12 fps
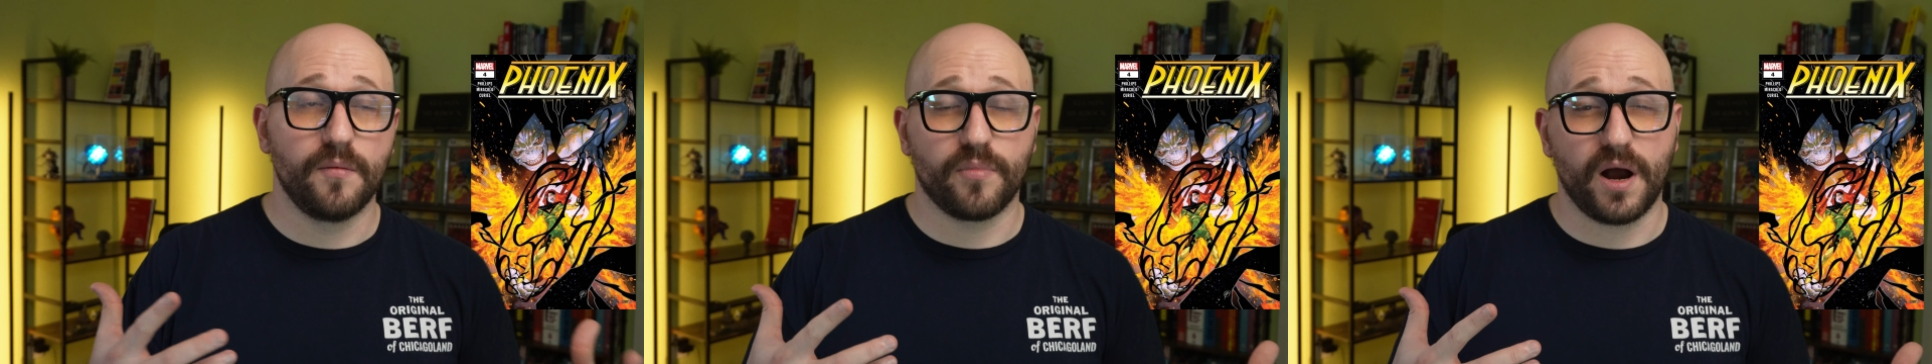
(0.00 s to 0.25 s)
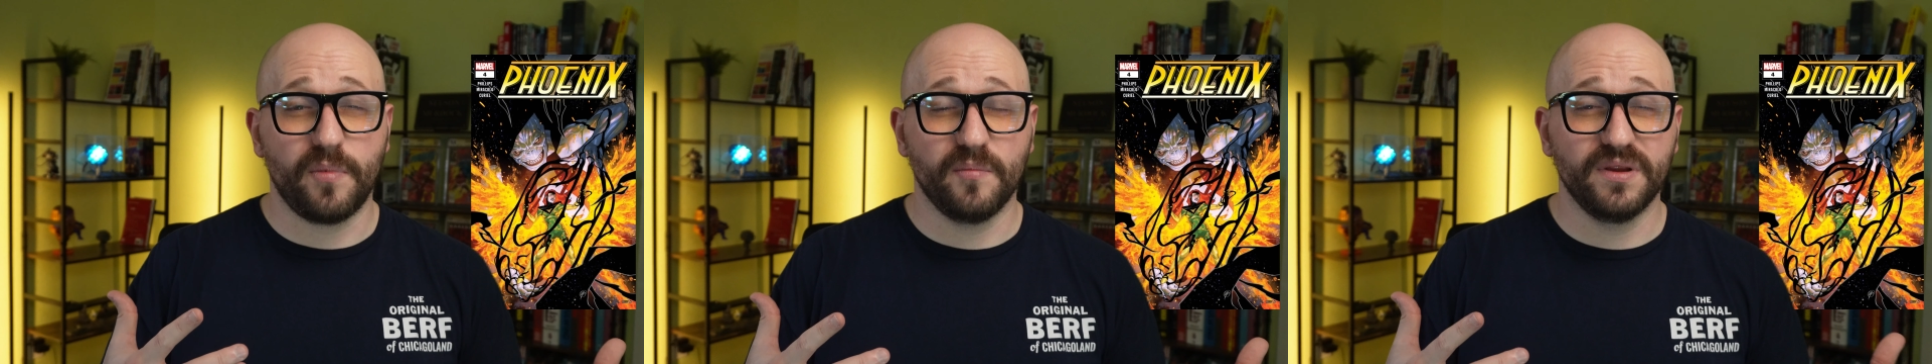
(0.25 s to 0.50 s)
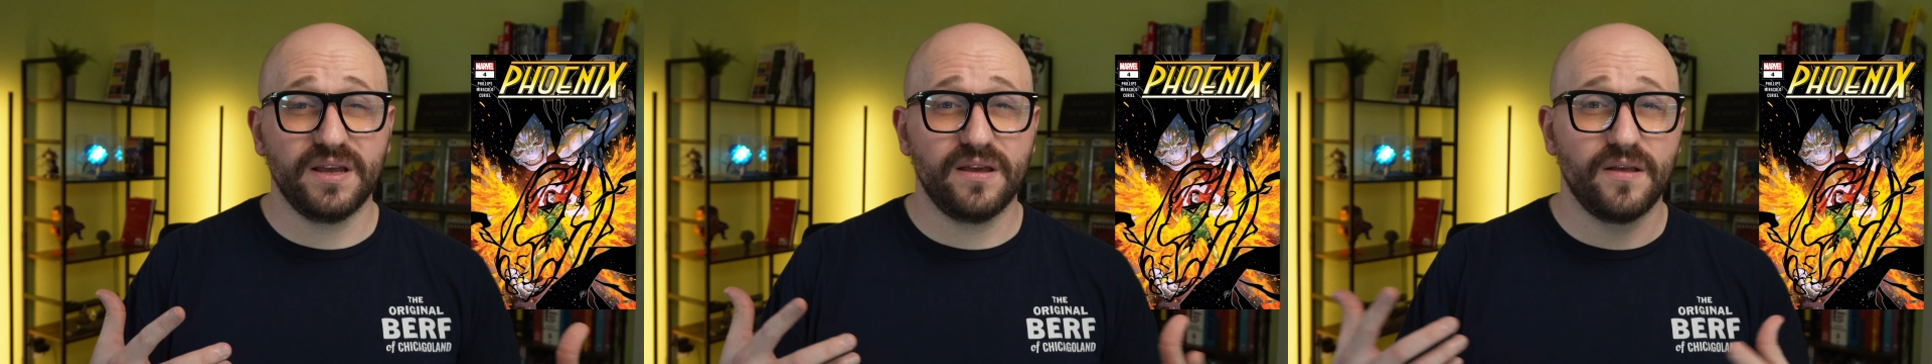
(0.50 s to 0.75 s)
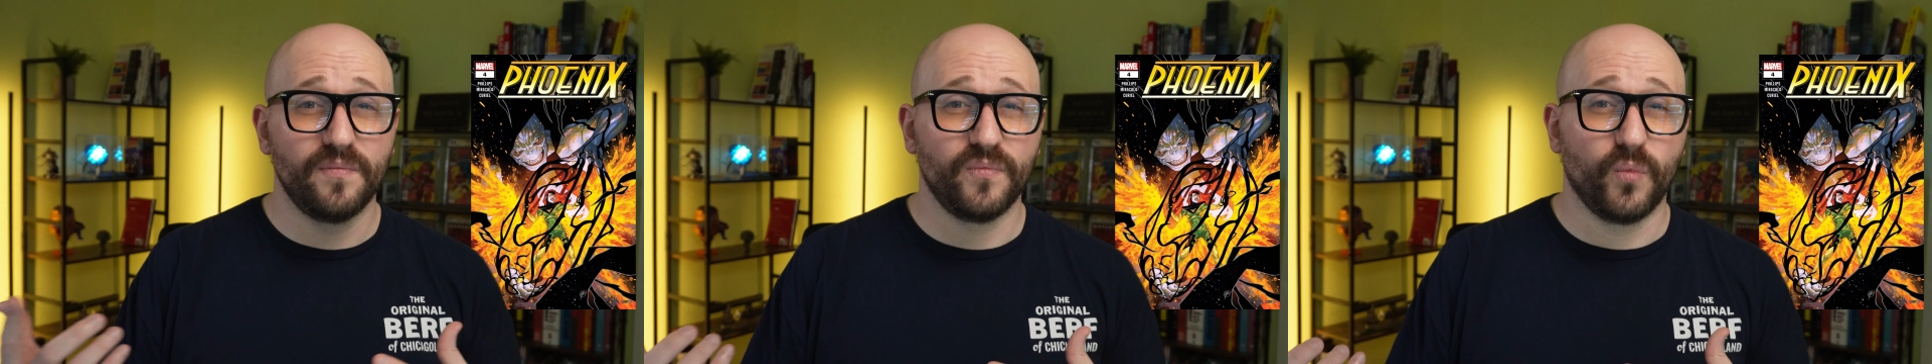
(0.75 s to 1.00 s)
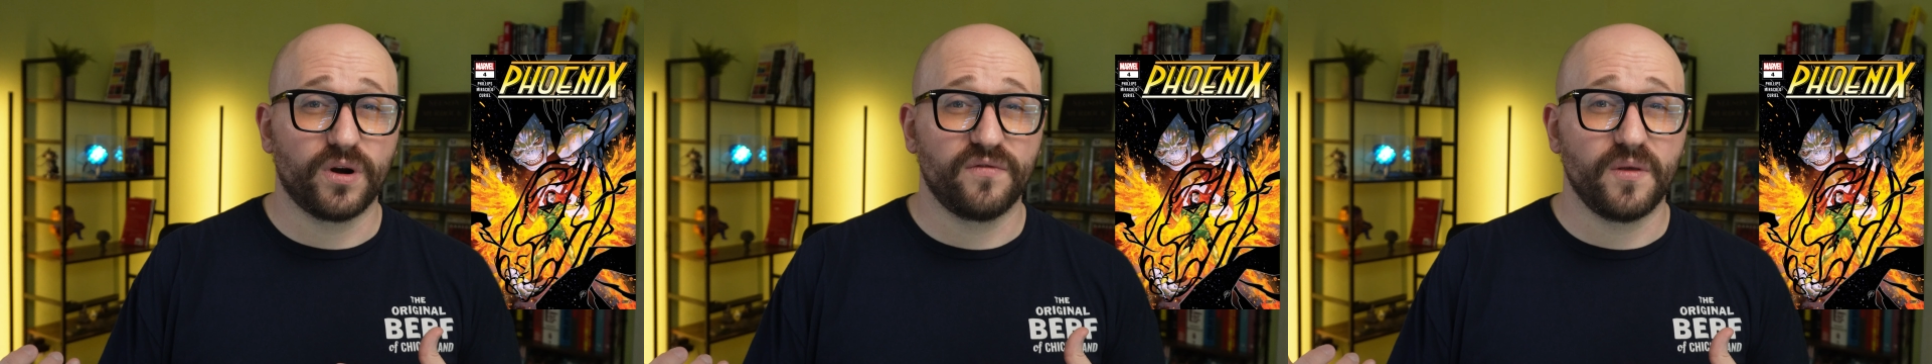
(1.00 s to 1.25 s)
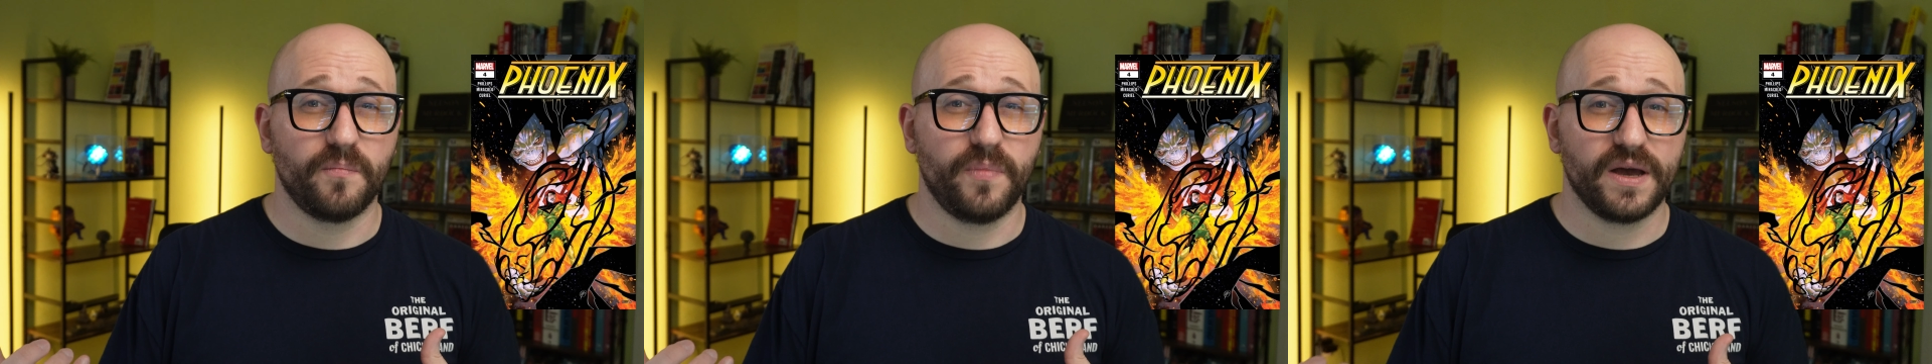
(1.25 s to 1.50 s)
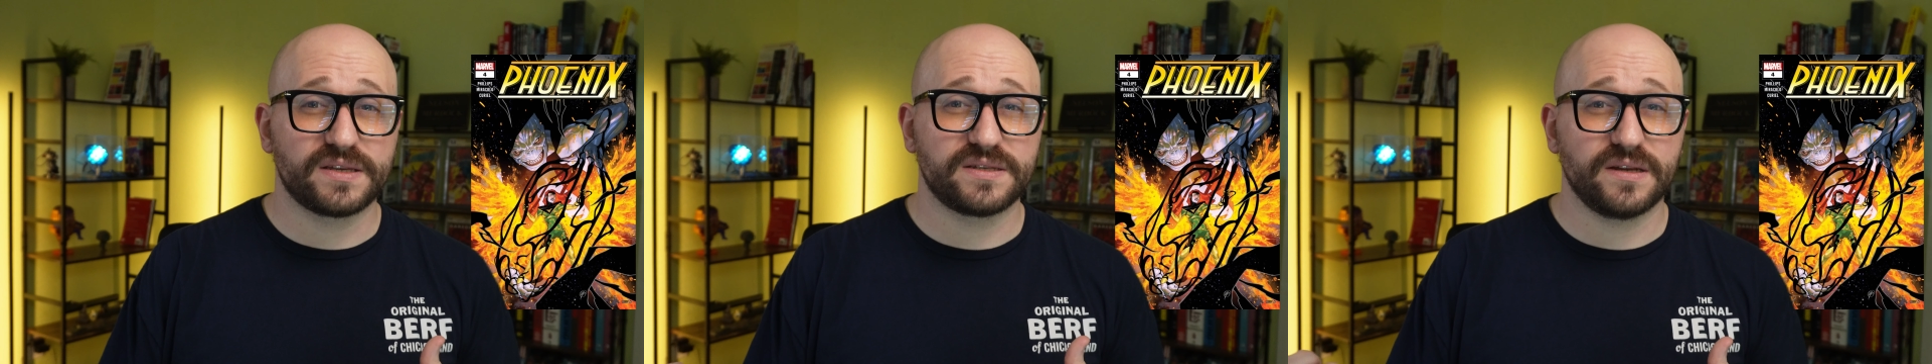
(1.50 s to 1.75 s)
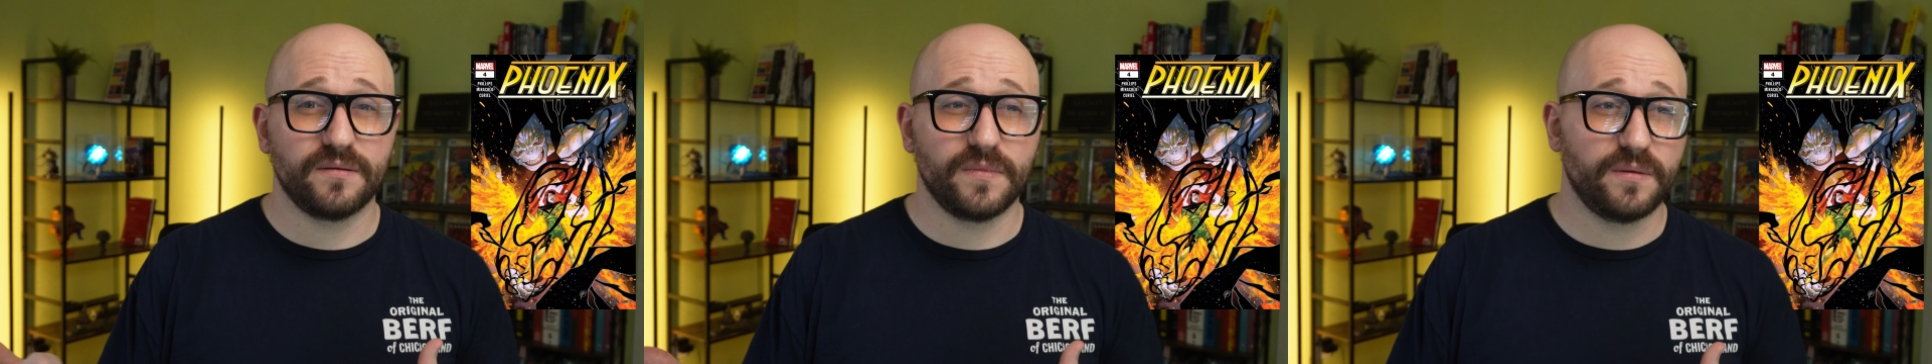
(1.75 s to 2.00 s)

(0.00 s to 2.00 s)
probably one of the best